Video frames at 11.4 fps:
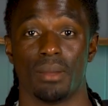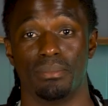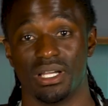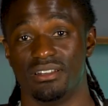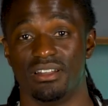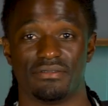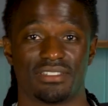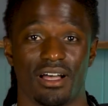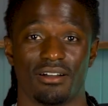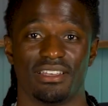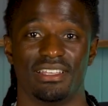But enough
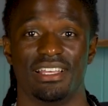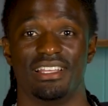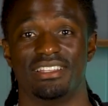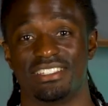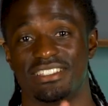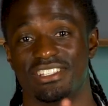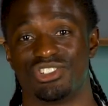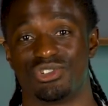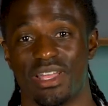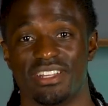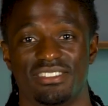talking, let's get
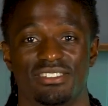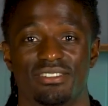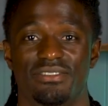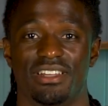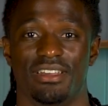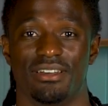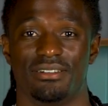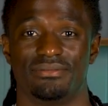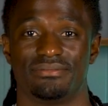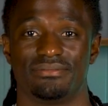straight into the video.